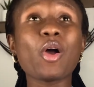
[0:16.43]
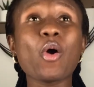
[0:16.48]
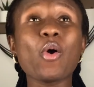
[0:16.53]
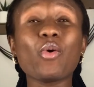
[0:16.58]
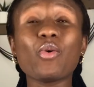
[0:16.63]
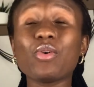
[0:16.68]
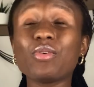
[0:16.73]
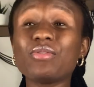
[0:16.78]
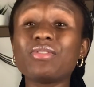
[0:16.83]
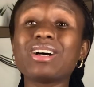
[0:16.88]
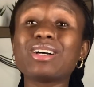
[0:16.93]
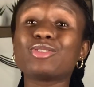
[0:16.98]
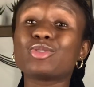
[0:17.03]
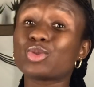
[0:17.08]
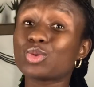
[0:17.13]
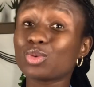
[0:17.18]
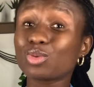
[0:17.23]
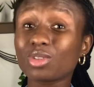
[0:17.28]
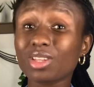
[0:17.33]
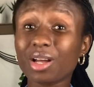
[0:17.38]
over
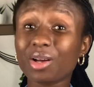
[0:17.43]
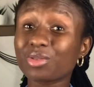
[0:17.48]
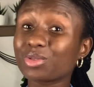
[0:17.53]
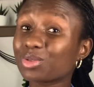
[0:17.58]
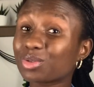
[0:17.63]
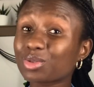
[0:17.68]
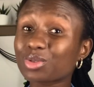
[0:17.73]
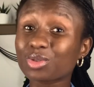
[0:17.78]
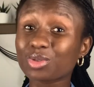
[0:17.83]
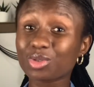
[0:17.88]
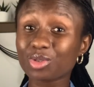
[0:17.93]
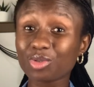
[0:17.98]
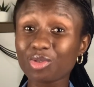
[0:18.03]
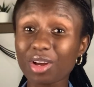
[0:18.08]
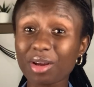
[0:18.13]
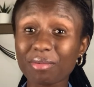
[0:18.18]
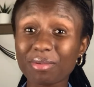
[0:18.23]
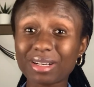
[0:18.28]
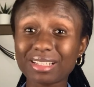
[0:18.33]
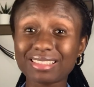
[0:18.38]
2,000
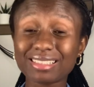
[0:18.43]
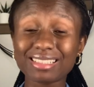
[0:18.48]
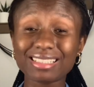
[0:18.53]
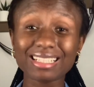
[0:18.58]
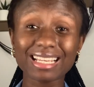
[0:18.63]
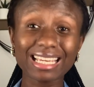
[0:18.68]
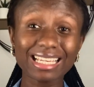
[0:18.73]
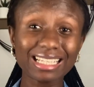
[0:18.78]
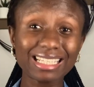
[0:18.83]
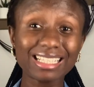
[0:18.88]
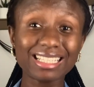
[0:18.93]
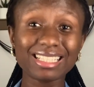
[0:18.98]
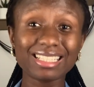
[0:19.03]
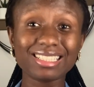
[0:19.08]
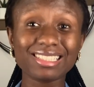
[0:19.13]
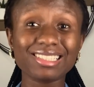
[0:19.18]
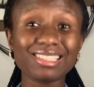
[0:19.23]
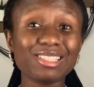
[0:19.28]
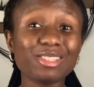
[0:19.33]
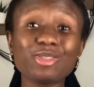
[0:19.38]
subscribers. Like
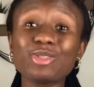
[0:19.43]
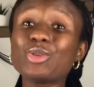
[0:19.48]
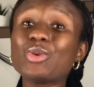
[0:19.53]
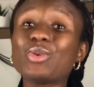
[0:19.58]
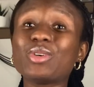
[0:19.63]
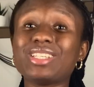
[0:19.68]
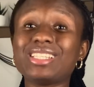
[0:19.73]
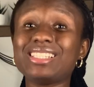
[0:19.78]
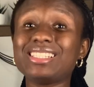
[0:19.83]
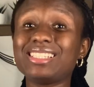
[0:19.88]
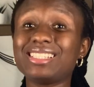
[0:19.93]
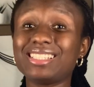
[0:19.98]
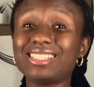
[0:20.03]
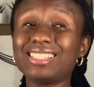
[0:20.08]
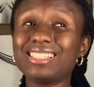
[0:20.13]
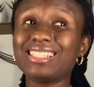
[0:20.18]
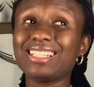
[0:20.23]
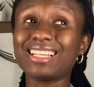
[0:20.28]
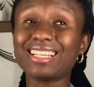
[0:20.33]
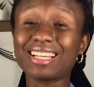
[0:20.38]
it's not
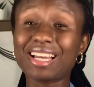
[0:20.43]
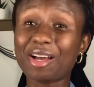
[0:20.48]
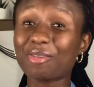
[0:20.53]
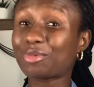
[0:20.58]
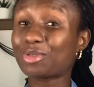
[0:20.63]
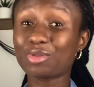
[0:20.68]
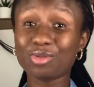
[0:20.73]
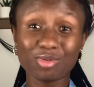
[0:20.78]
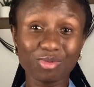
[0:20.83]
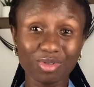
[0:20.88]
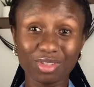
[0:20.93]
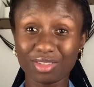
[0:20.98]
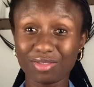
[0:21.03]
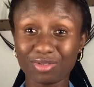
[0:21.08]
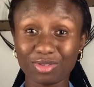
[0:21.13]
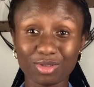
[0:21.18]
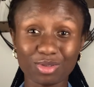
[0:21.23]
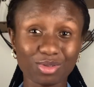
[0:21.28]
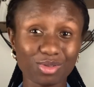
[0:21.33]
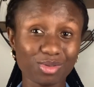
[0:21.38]
easy. Like I'm so grateful
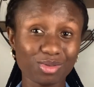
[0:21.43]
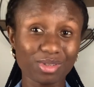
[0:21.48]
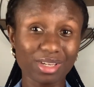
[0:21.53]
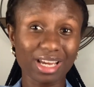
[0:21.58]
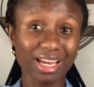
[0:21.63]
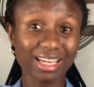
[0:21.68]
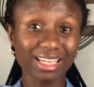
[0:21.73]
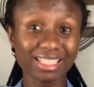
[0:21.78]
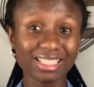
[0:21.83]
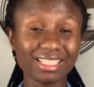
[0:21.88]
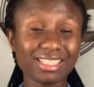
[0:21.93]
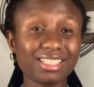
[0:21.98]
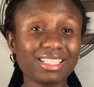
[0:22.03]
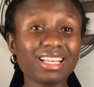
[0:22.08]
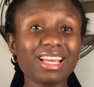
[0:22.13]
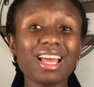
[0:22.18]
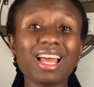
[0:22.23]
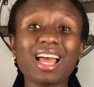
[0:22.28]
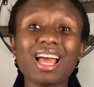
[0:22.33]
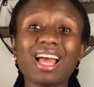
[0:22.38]
to you guys.
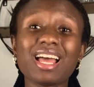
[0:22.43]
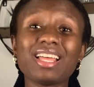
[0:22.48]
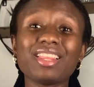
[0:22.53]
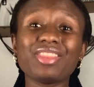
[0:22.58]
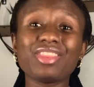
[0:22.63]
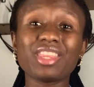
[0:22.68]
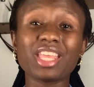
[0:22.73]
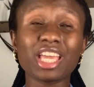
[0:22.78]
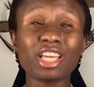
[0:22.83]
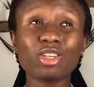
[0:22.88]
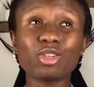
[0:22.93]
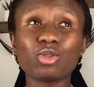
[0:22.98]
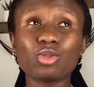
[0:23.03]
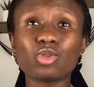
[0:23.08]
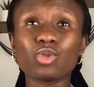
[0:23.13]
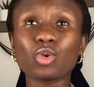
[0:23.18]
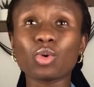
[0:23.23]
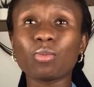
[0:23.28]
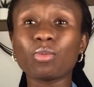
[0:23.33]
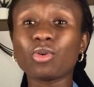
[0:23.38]
Thank you
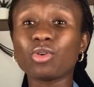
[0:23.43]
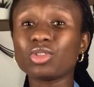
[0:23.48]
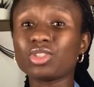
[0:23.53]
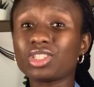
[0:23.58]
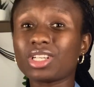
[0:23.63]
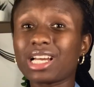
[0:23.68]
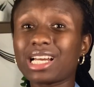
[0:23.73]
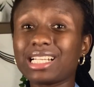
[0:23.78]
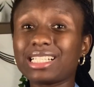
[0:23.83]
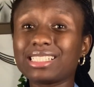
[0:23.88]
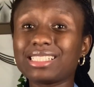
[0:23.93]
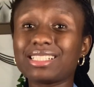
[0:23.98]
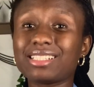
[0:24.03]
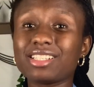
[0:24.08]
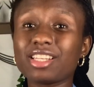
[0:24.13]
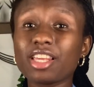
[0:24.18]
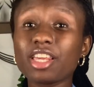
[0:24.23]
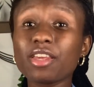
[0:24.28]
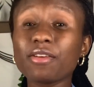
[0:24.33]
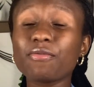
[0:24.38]
so much. And
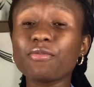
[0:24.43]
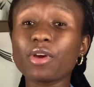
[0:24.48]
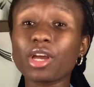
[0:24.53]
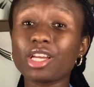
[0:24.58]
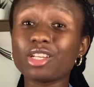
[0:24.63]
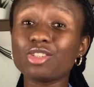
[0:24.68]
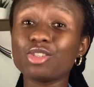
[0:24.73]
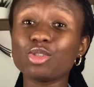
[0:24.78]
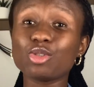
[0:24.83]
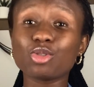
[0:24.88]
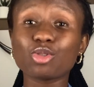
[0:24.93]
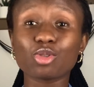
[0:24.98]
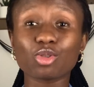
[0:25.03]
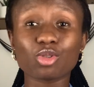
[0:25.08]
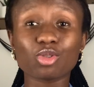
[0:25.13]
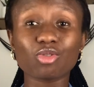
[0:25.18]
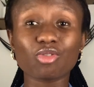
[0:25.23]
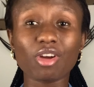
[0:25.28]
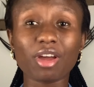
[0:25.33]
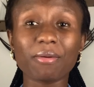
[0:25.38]
if you're a new
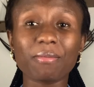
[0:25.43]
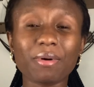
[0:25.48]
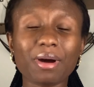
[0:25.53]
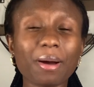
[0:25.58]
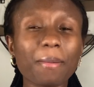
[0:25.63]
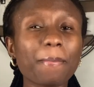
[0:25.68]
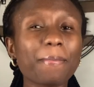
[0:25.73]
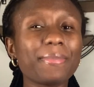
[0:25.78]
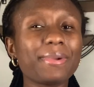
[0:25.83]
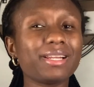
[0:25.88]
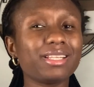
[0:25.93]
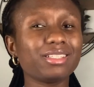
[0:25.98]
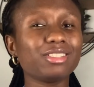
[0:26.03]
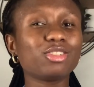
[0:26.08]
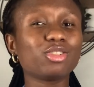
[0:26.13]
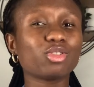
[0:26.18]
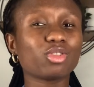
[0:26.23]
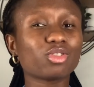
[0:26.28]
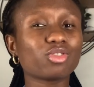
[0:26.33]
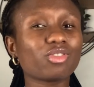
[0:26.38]
subscriber, please
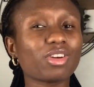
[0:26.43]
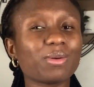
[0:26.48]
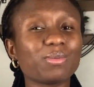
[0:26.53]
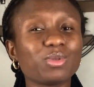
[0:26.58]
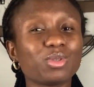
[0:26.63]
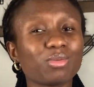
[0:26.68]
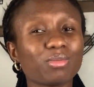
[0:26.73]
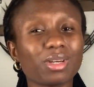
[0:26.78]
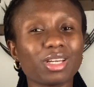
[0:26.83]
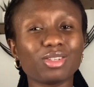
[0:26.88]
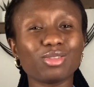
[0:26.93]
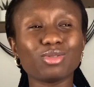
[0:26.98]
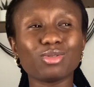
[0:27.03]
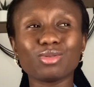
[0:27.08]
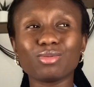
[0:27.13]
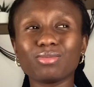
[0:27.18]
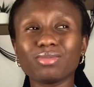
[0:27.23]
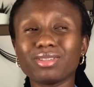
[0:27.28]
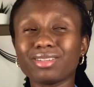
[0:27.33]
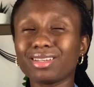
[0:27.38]
subscribe to my
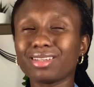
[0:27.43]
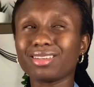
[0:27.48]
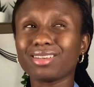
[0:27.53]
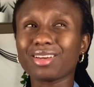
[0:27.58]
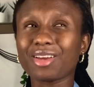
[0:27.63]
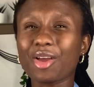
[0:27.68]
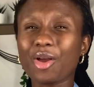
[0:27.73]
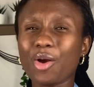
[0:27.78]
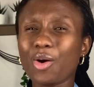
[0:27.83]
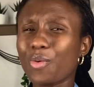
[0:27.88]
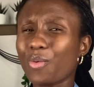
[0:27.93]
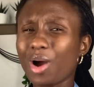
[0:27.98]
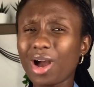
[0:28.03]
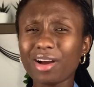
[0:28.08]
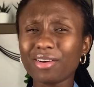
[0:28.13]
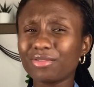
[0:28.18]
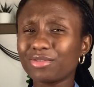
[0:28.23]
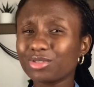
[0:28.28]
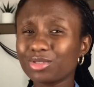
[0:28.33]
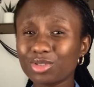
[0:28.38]
YouTube. Like why
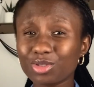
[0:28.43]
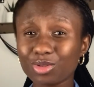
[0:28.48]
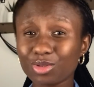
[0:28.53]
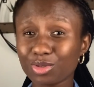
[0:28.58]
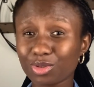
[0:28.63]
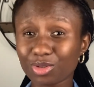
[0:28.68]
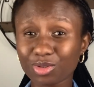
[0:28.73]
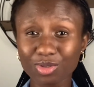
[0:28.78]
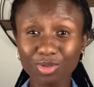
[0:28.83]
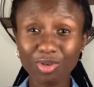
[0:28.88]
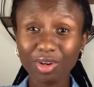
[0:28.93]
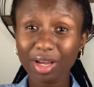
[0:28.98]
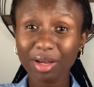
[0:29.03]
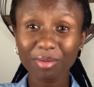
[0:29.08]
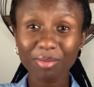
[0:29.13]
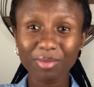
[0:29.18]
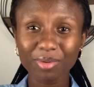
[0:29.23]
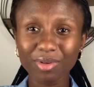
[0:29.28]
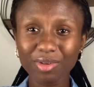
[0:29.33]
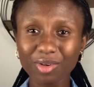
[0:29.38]
haven't you
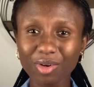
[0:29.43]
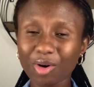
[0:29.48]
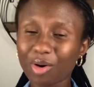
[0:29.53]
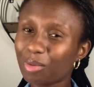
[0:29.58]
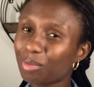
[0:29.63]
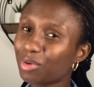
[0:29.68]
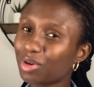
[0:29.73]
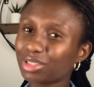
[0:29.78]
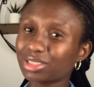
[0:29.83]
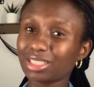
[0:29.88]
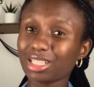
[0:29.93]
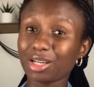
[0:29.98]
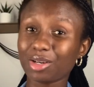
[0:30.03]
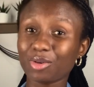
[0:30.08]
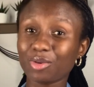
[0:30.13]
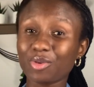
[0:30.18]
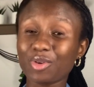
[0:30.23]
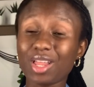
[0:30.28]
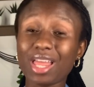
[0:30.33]
subscribed? Come on now.